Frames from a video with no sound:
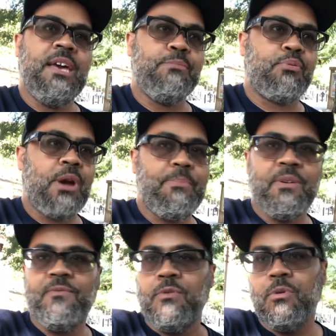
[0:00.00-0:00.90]

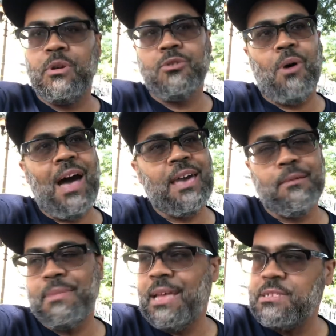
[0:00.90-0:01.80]
prepping for I
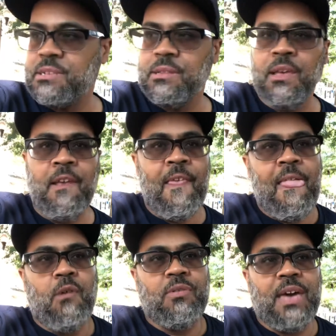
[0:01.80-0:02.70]
Am Legend
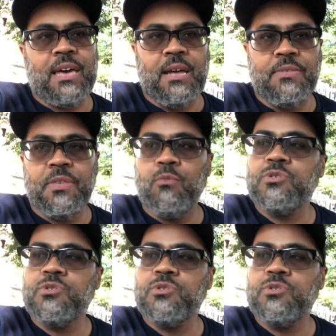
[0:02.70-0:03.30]
or that kind of thing.